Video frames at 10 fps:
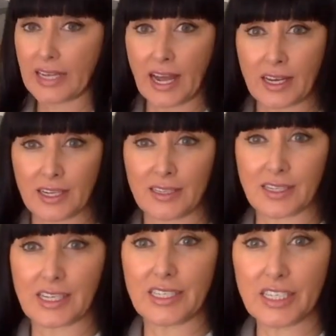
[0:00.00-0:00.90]
it out in
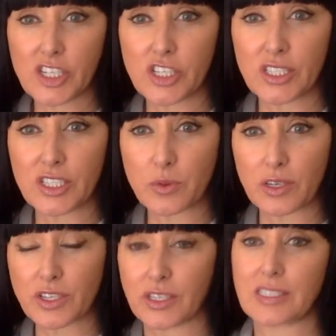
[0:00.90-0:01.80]
the conditions where
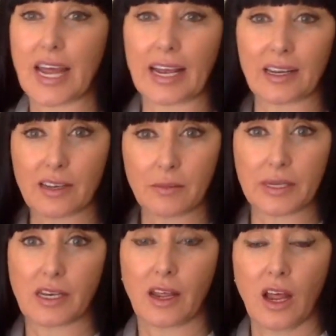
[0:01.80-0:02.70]
it's going to take a little
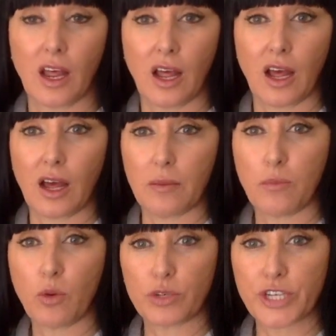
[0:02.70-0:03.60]
bit
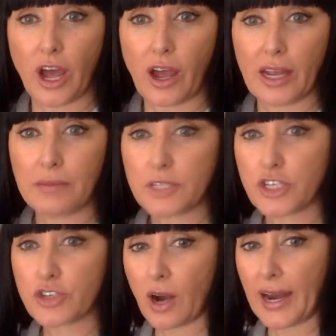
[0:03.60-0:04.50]
more time to
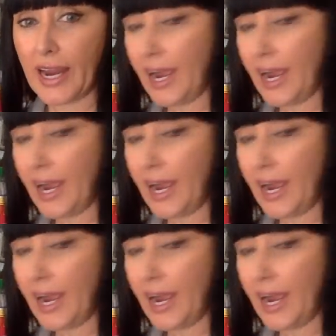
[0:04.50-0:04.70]
dry